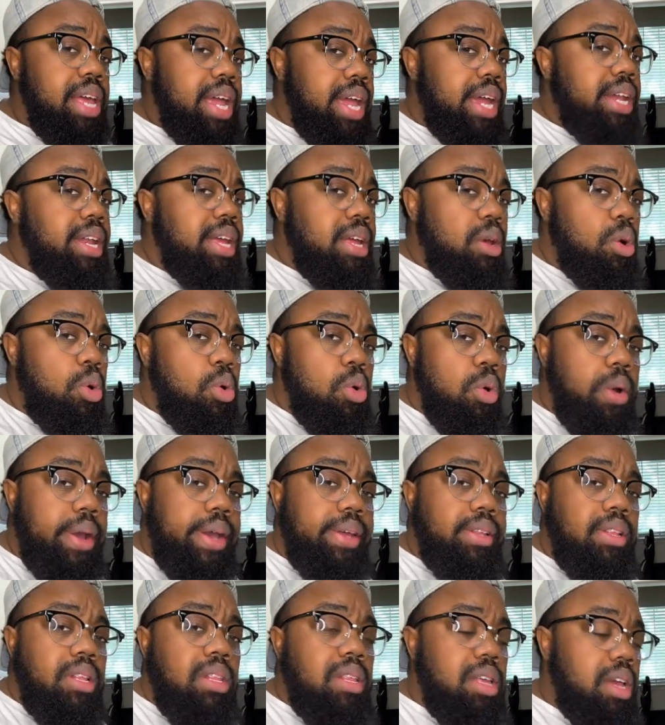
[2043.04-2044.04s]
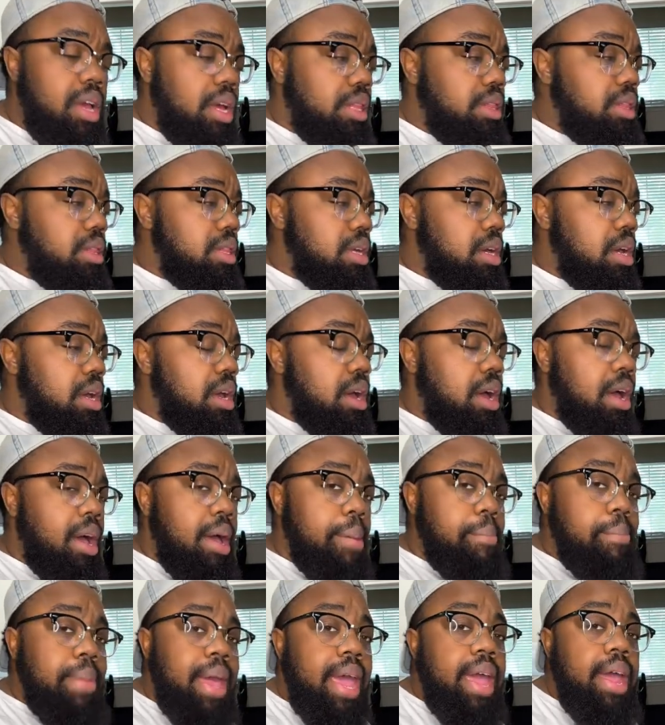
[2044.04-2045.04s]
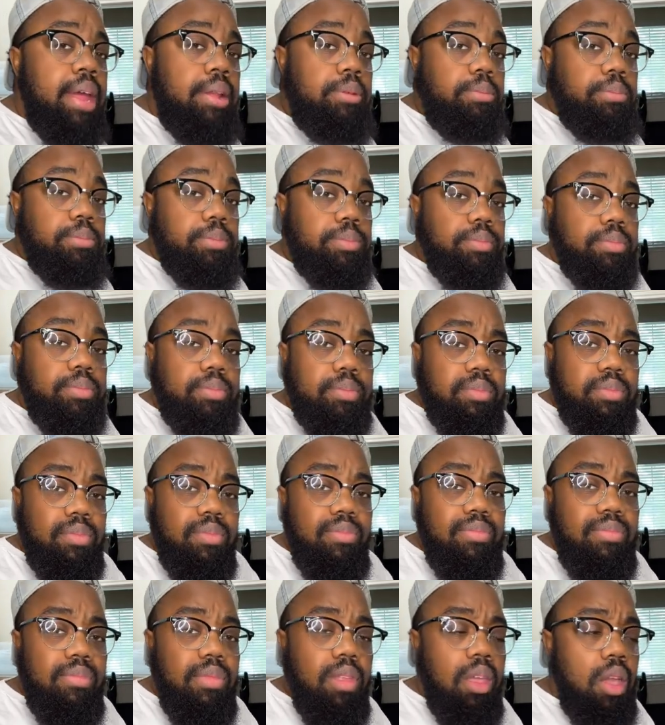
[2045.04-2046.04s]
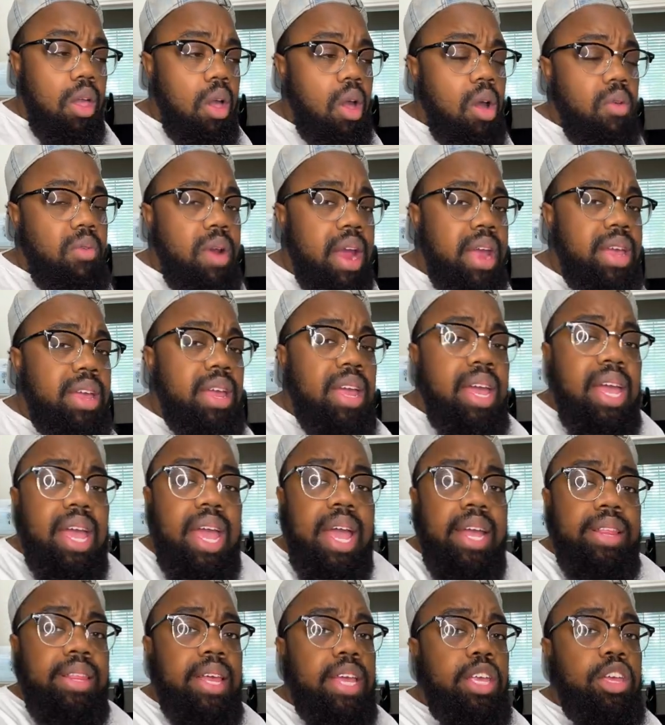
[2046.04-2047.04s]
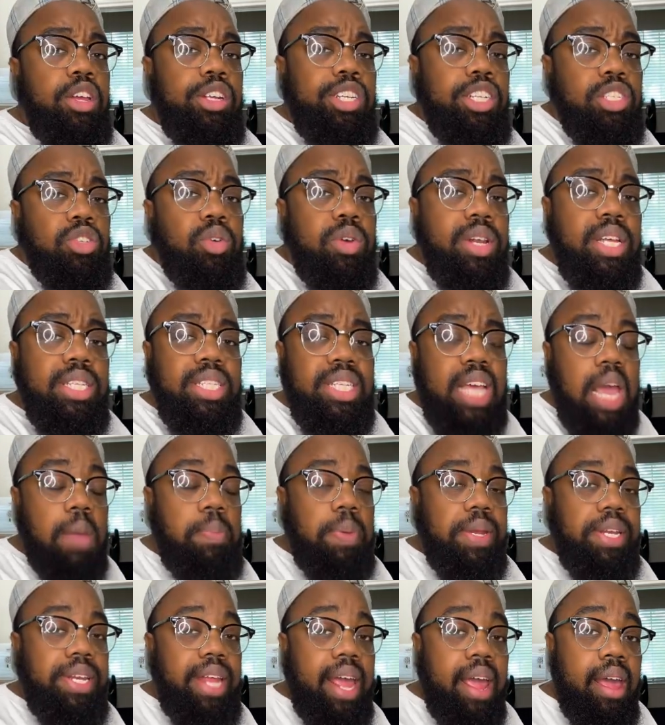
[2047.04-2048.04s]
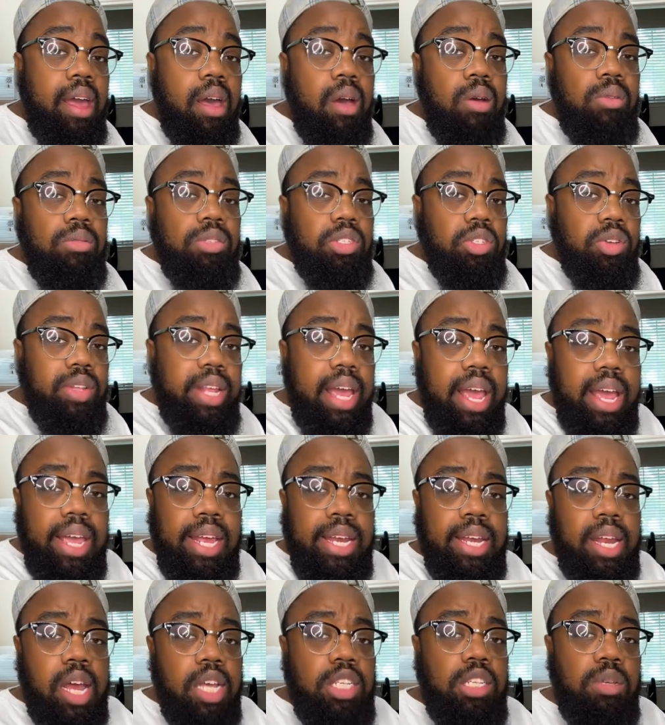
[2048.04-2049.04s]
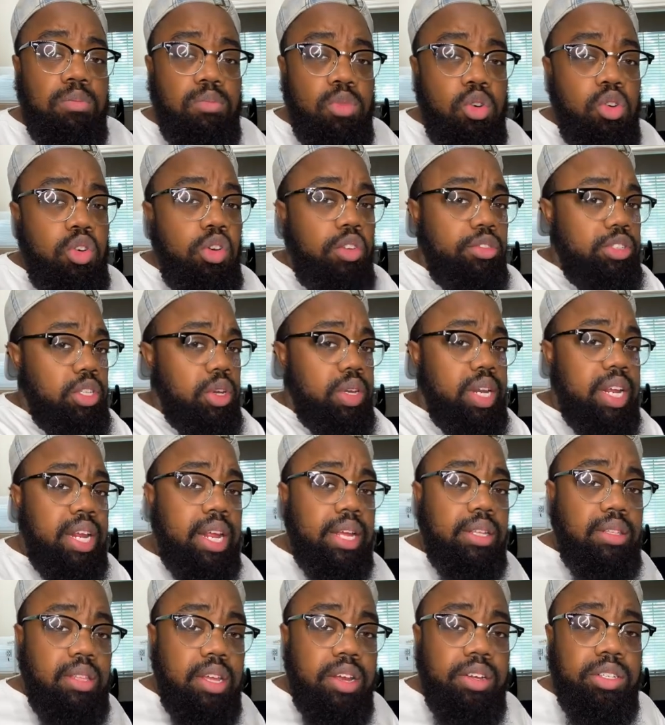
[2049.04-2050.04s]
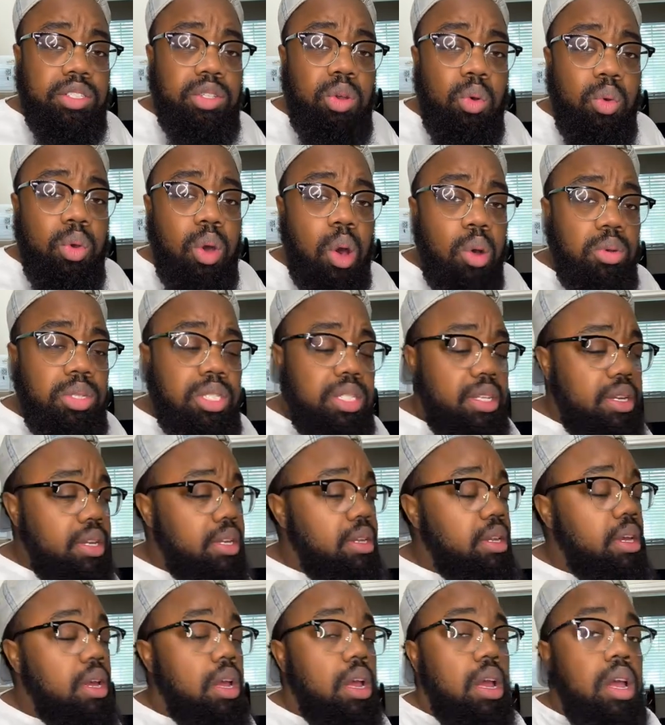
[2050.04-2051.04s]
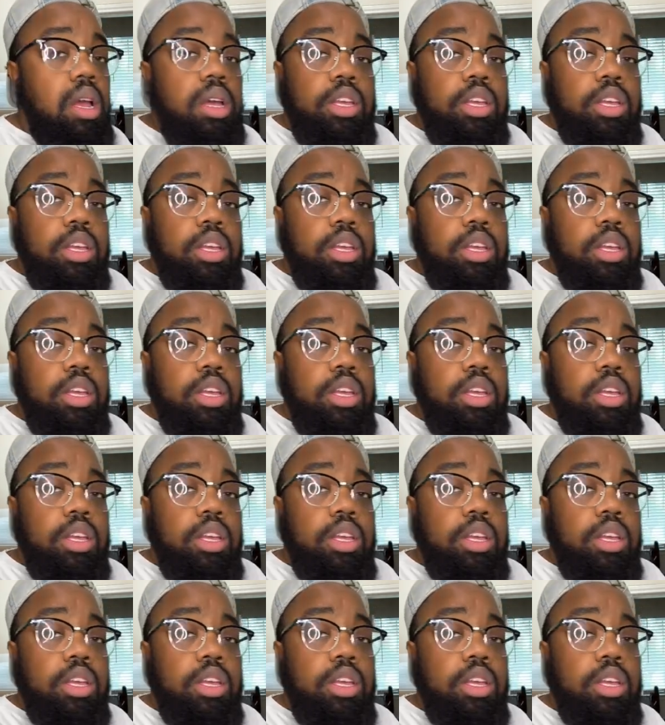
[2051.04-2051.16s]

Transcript: laying it on the the uh, mat all right and then you're just going to tape it down so that it doesn't move so that there's no ghosting